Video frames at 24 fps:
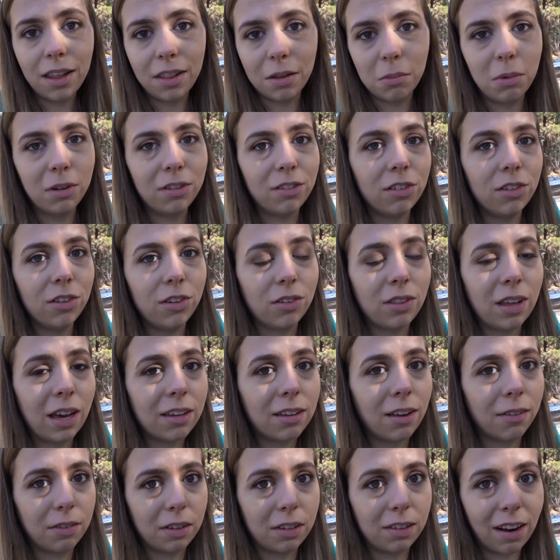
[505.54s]
And then once you do that,
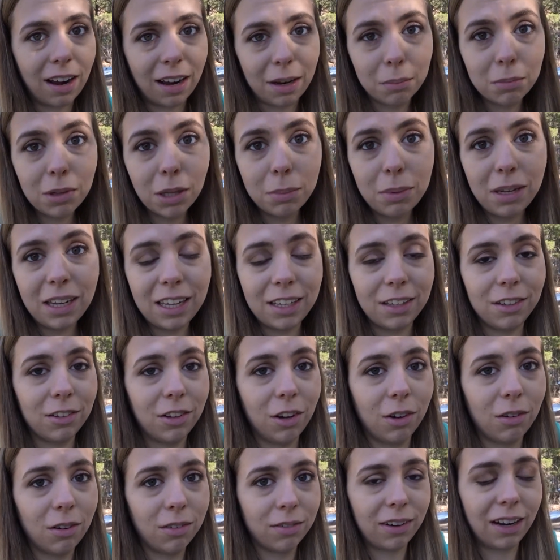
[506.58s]
you have a time limit and you
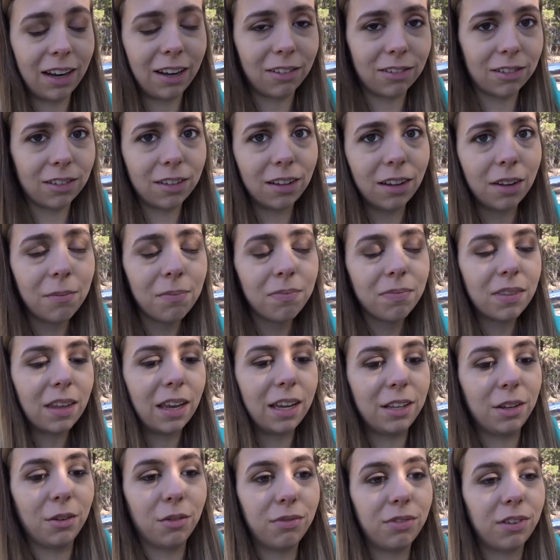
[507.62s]
go around
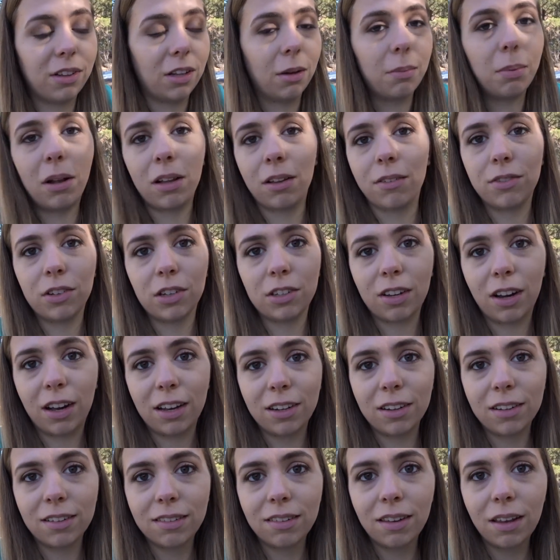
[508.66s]
and you fill up all of your
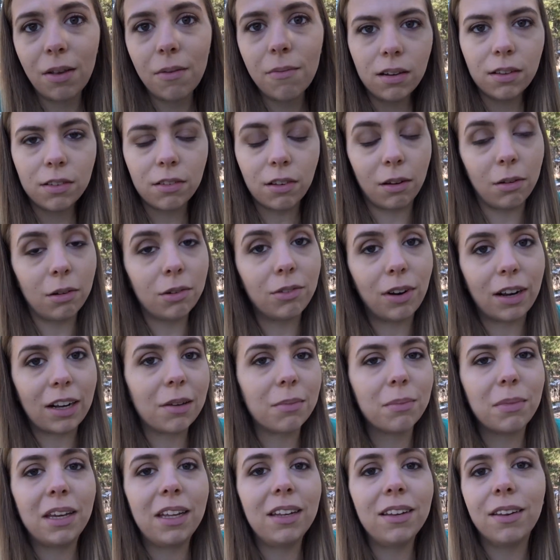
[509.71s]
tires. So I would
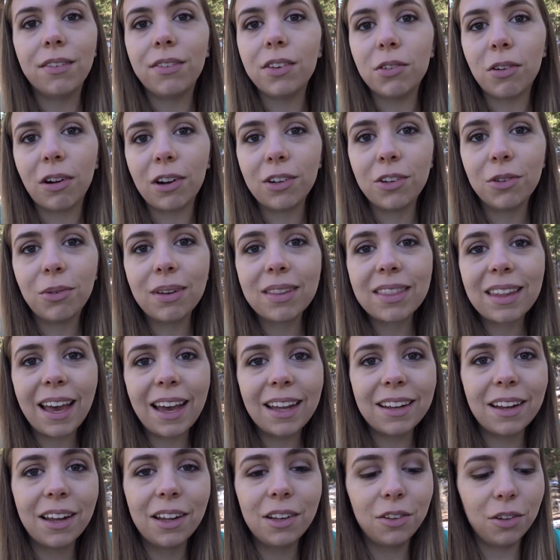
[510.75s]
recommend, if you are doing
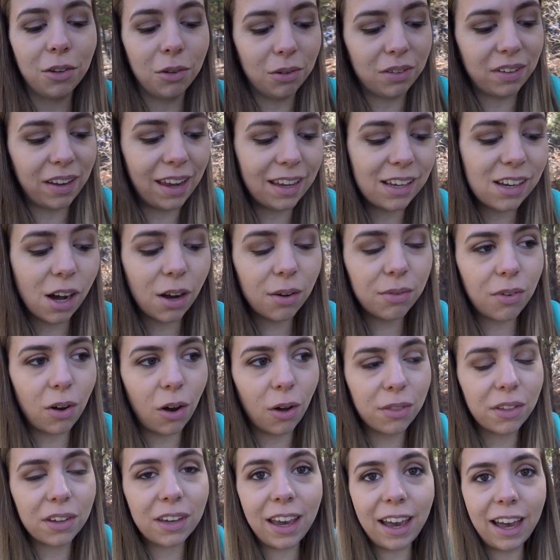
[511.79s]
that, to take off
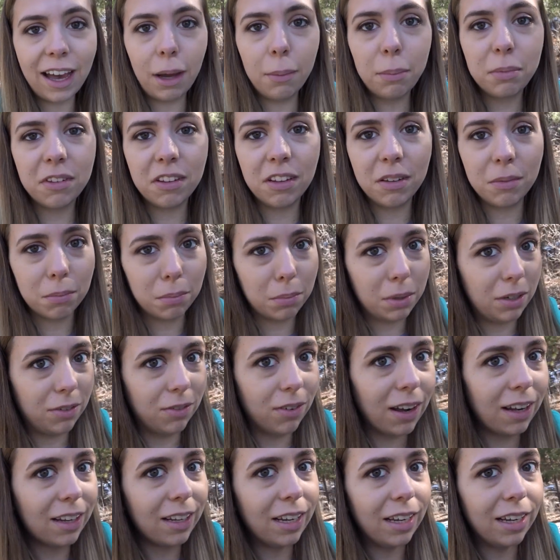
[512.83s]
all the caps and be
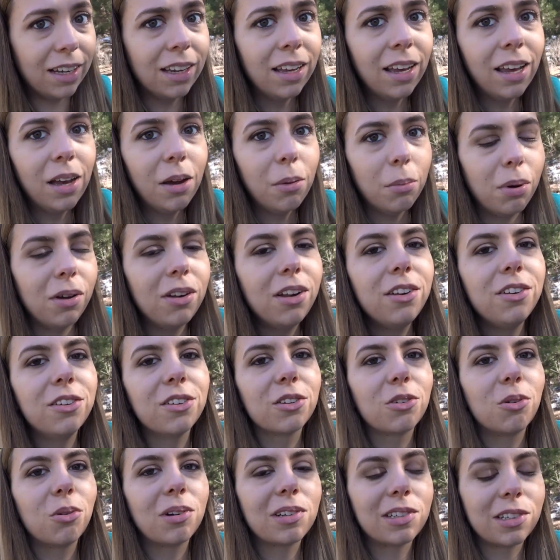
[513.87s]
ready, put in your
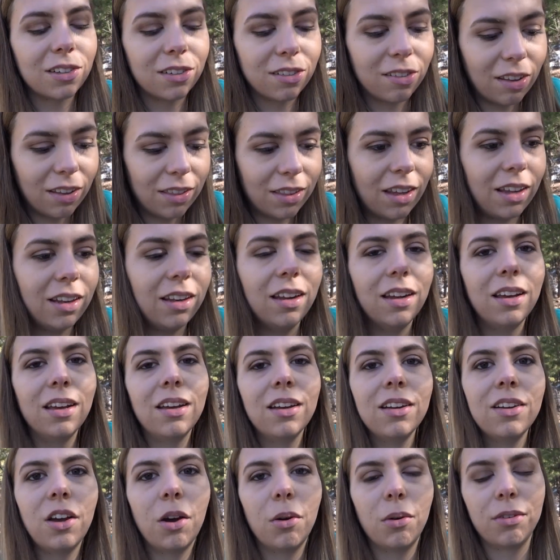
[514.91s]
quarters, and then
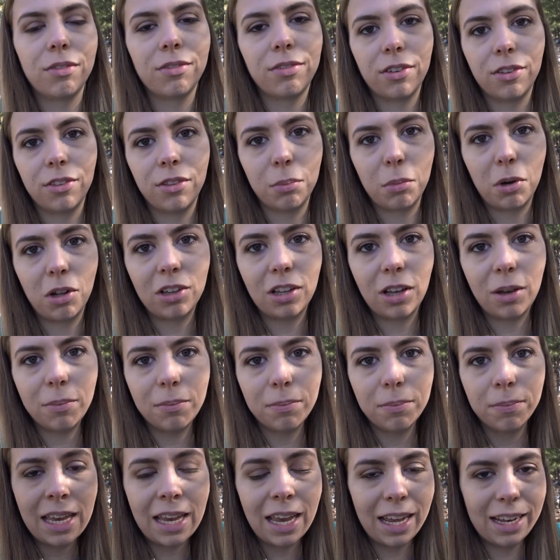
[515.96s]
go and fill them all up.
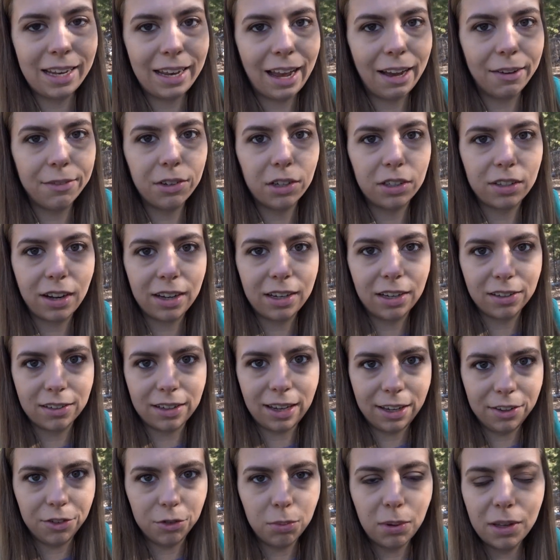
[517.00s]
And have your tire
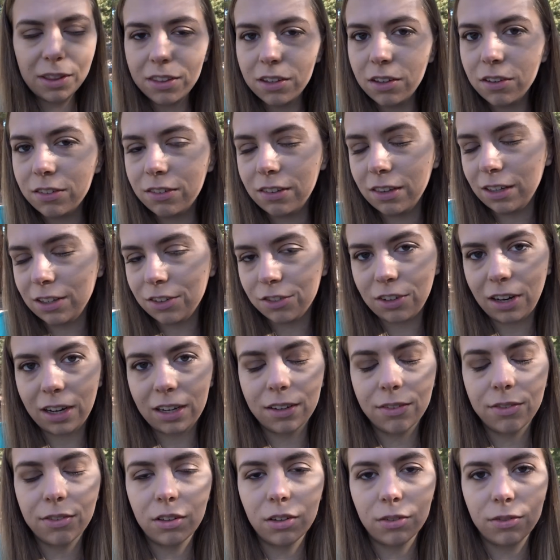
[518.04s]
gauge with you so you can
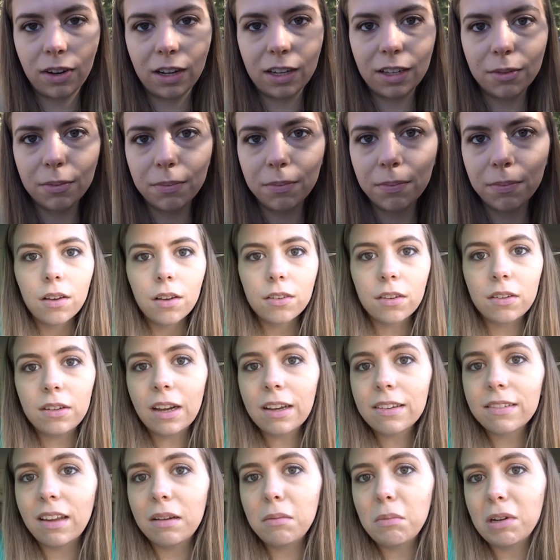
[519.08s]
check if they're right. So
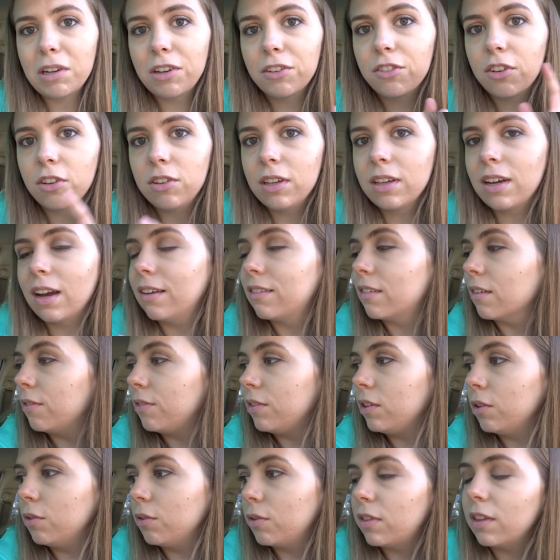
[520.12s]
next I want to show you guys a
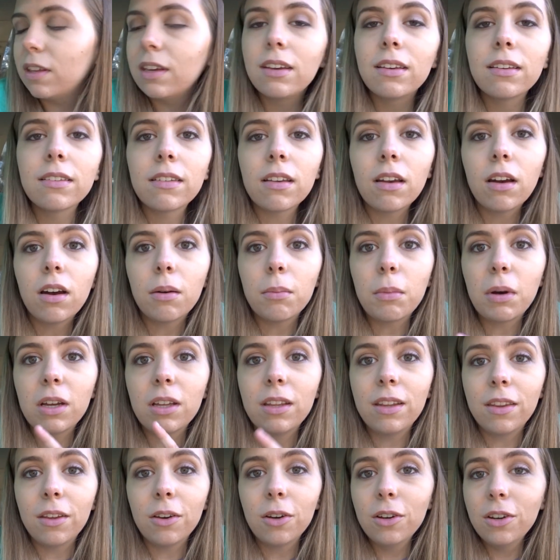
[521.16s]
few things um,
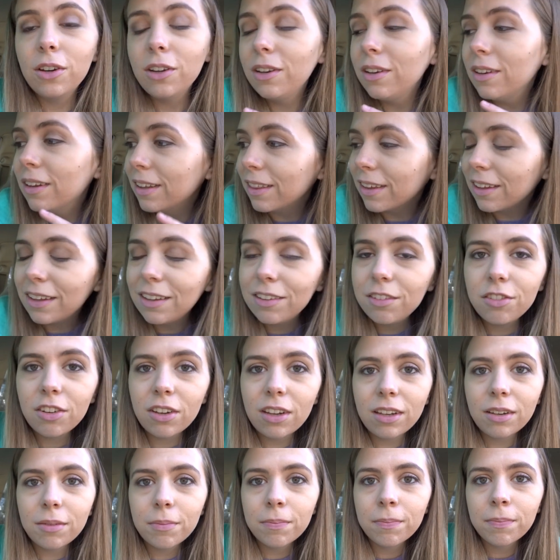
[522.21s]
in the hood, in the
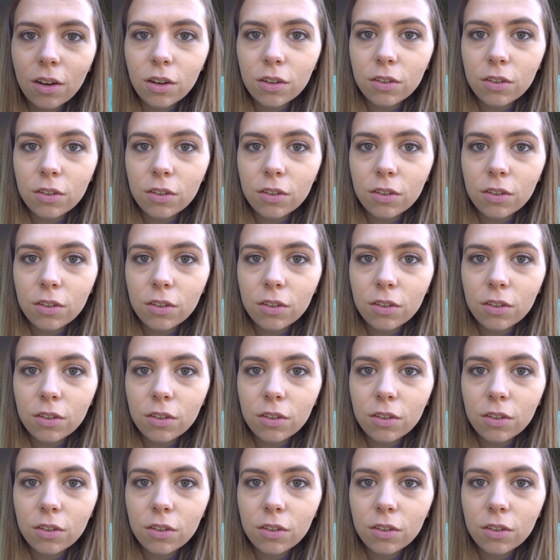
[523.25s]
engine.